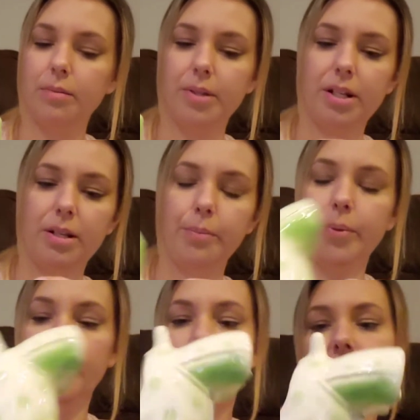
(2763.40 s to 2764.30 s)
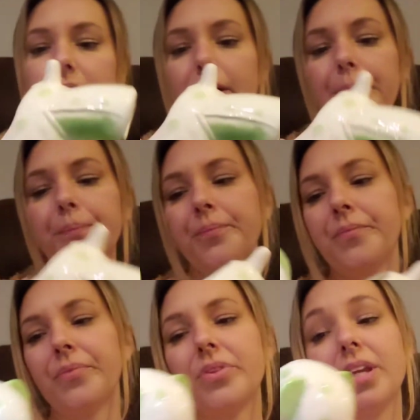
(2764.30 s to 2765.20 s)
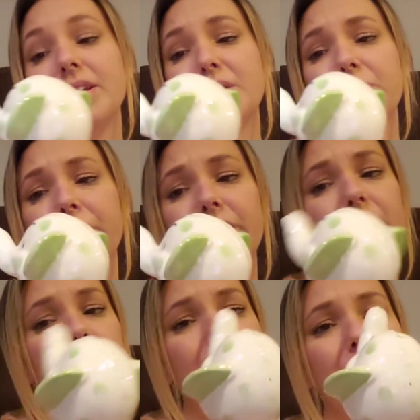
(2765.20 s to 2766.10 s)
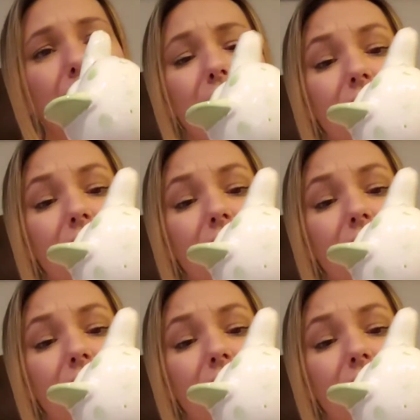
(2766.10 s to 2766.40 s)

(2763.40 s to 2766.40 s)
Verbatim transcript: um, that I didn't pull off yet. He's in really good con